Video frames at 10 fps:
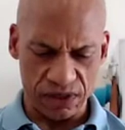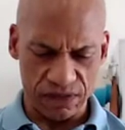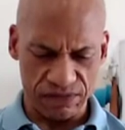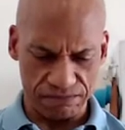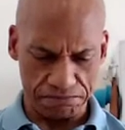of,
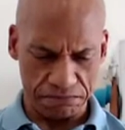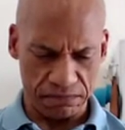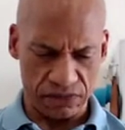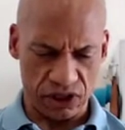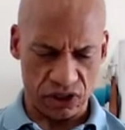
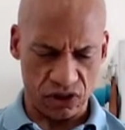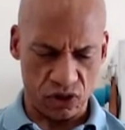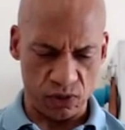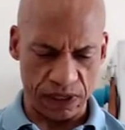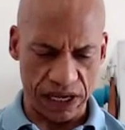
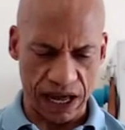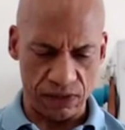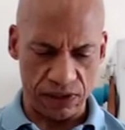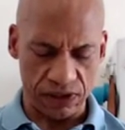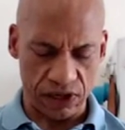
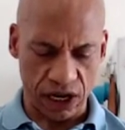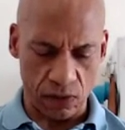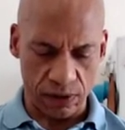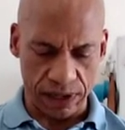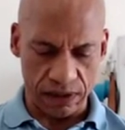calories, okay, now what
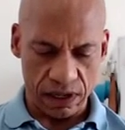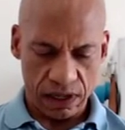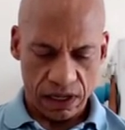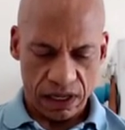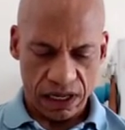about
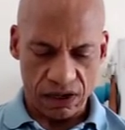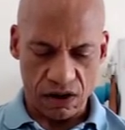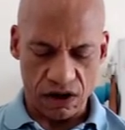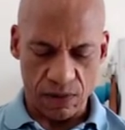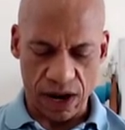in
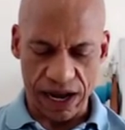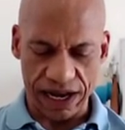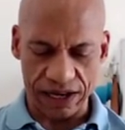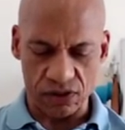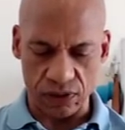
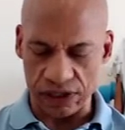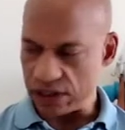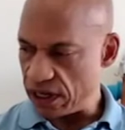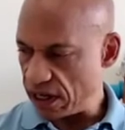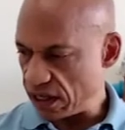
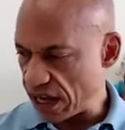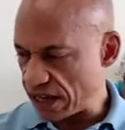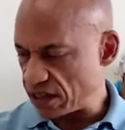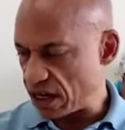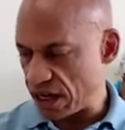carbohydrates?
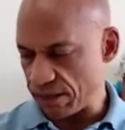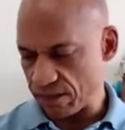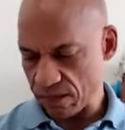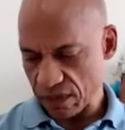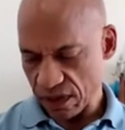Last time,
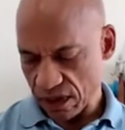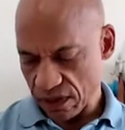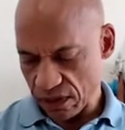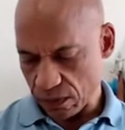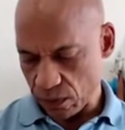
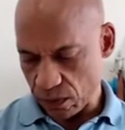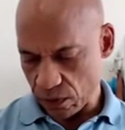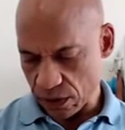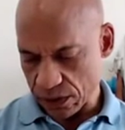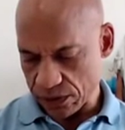this one
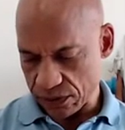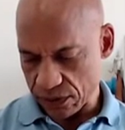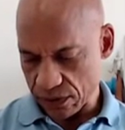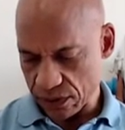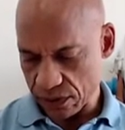was
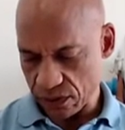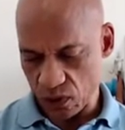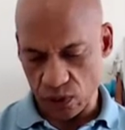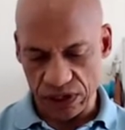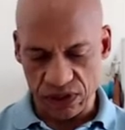
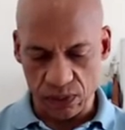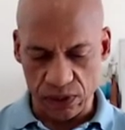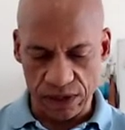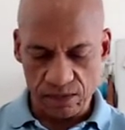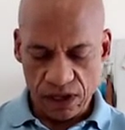
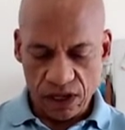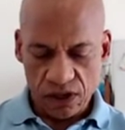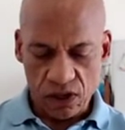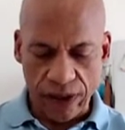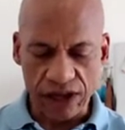23.
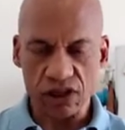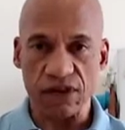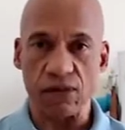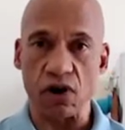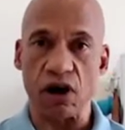So actually,
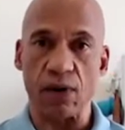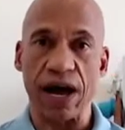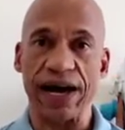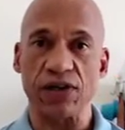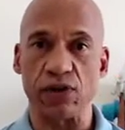for
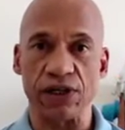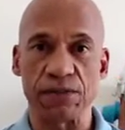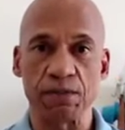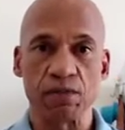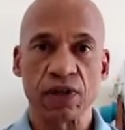carbohydrates,
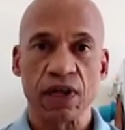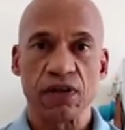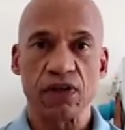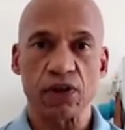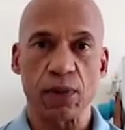
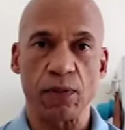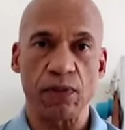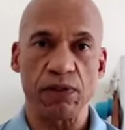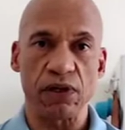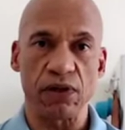this one would
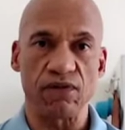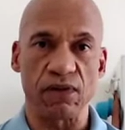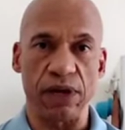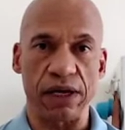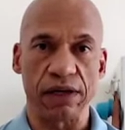be good for
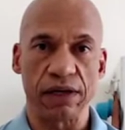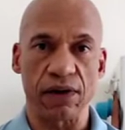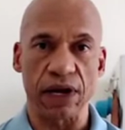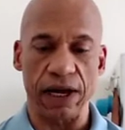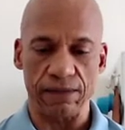me,
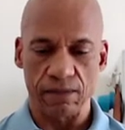okay?